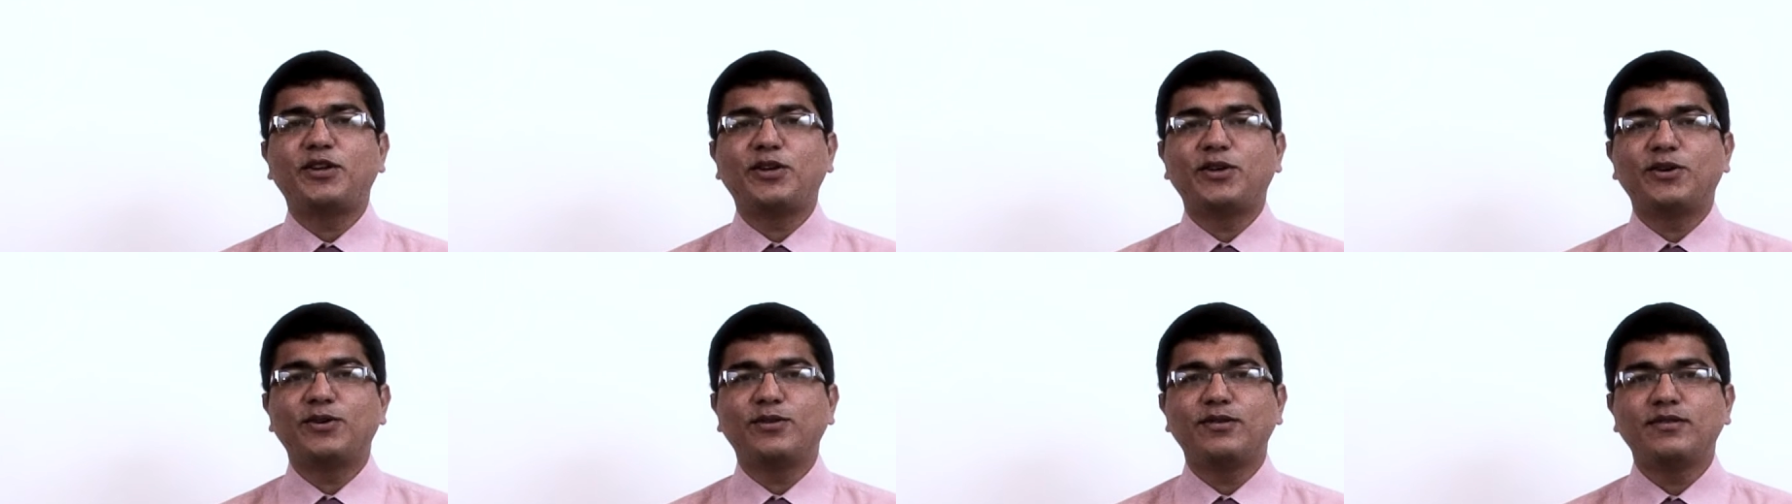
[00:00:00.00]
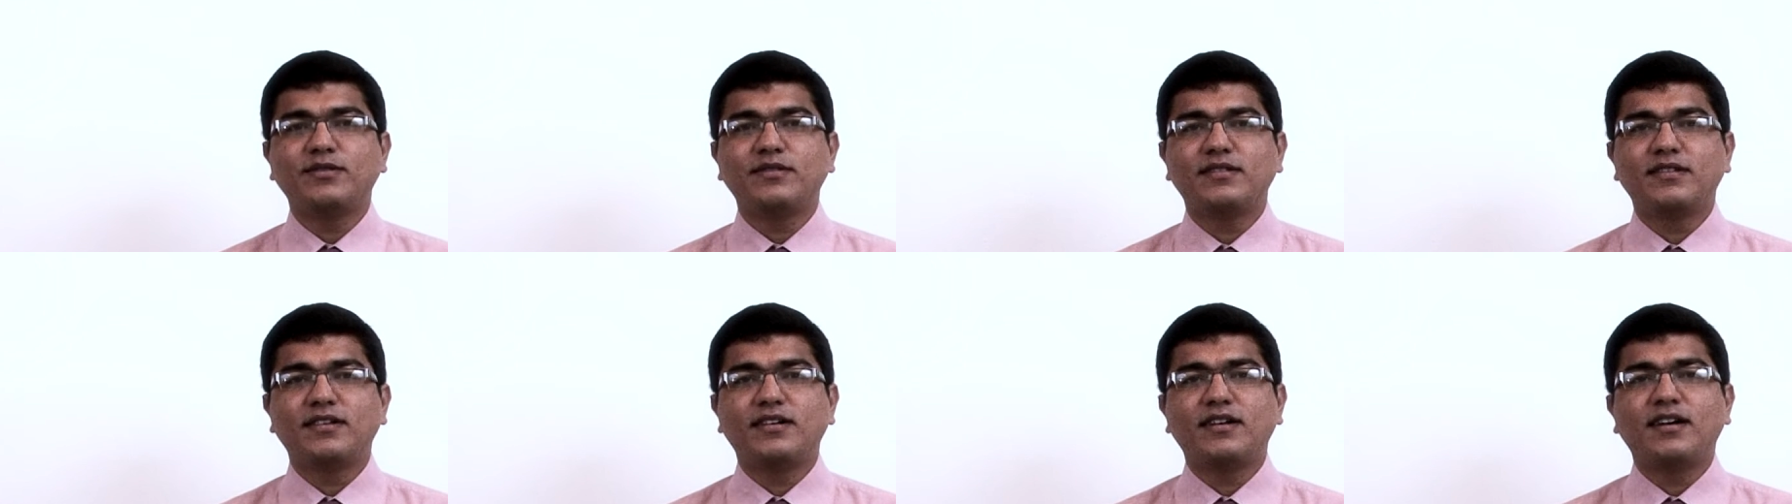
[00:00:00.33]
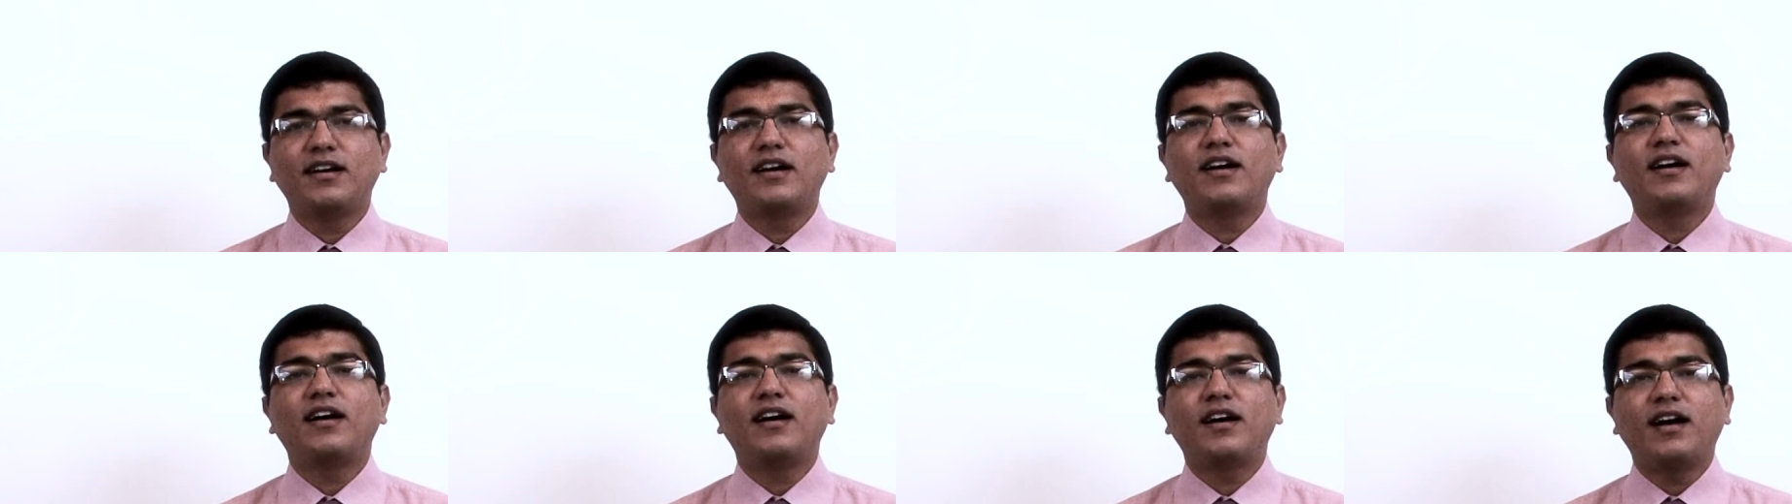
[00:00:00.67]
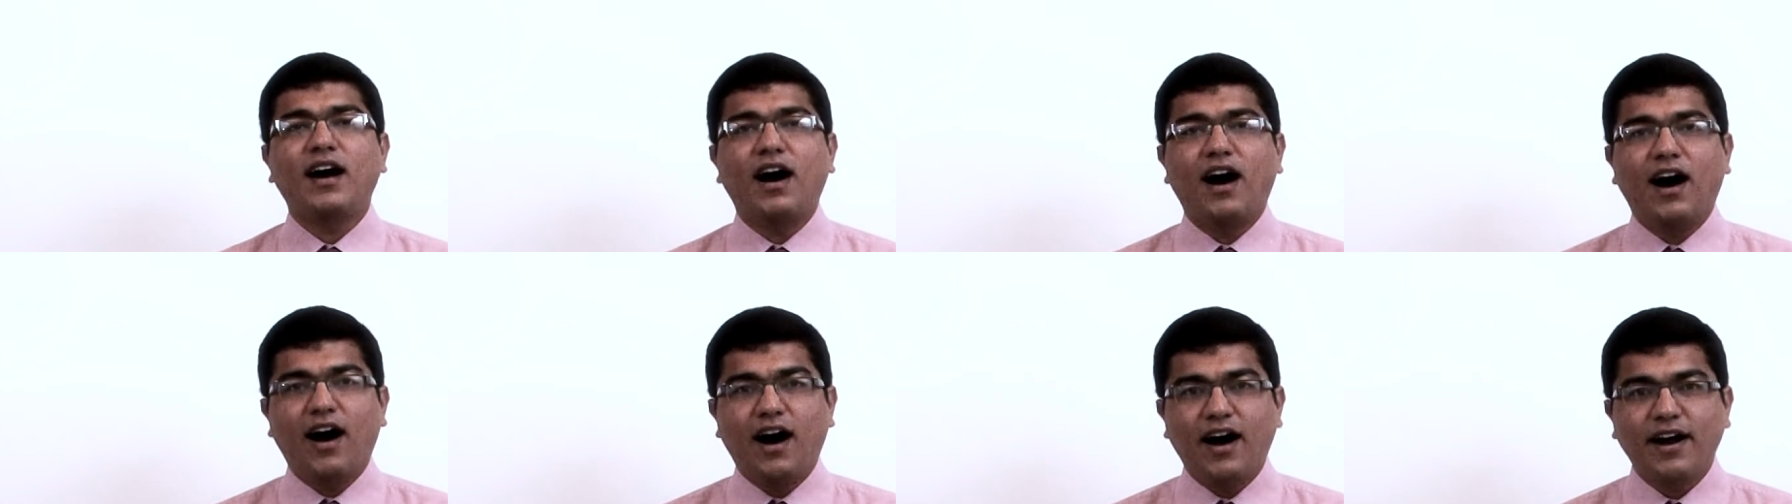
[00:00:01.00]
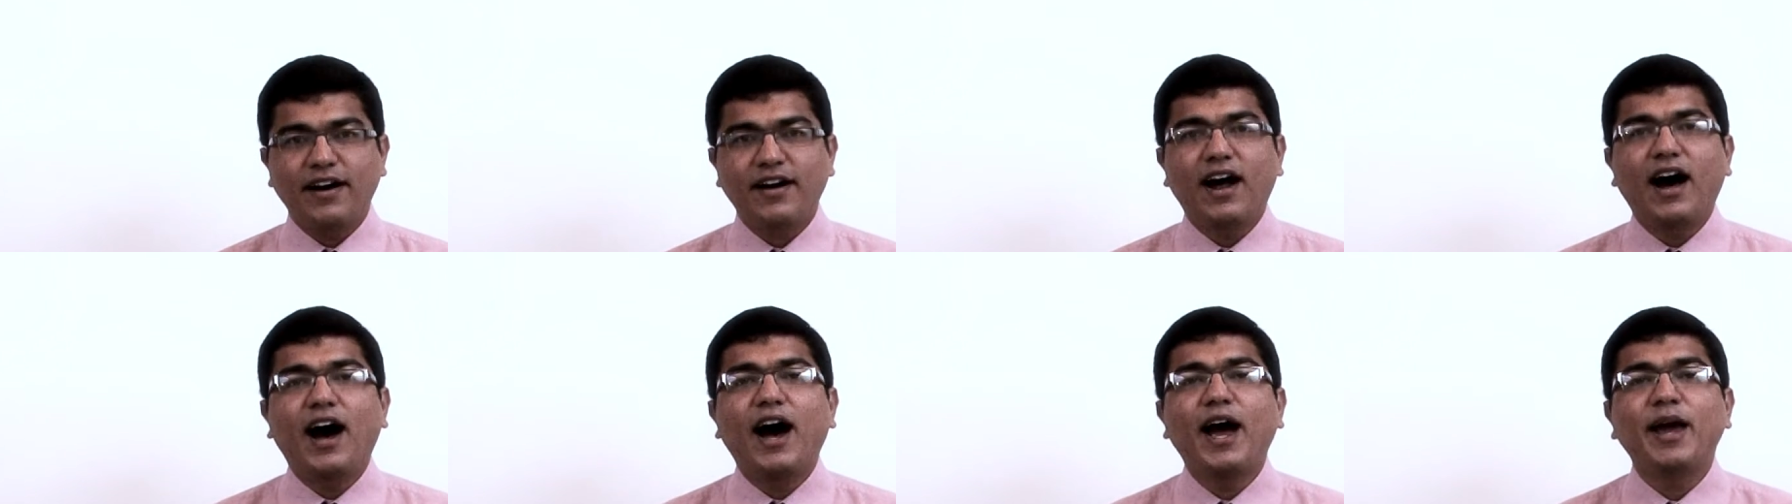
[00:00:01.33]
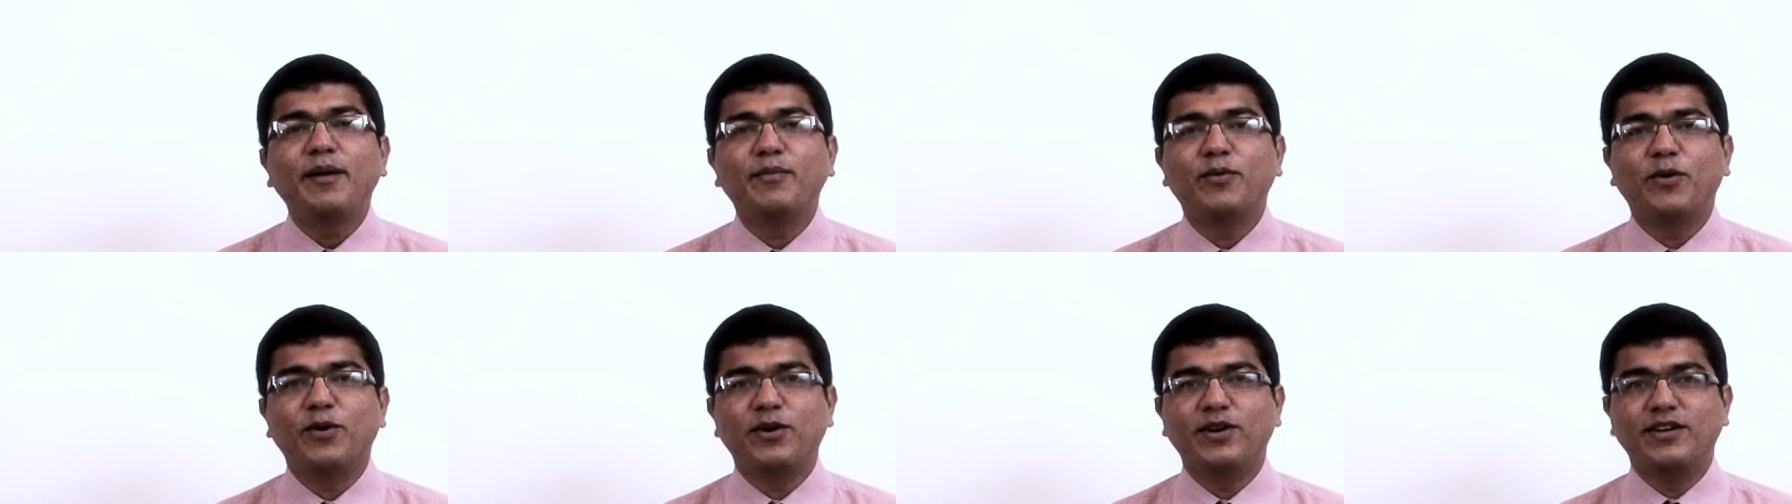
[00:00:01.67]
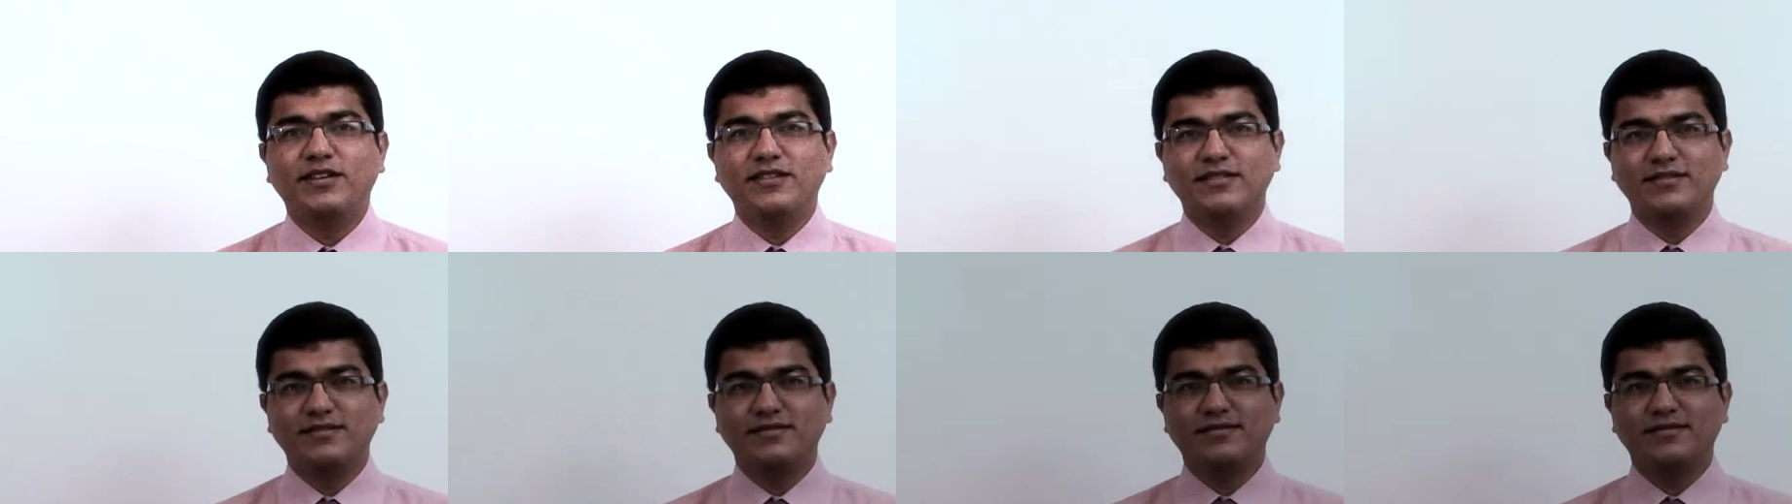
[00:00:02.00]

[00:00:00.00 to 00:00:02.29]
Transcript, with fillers: you our iBoard.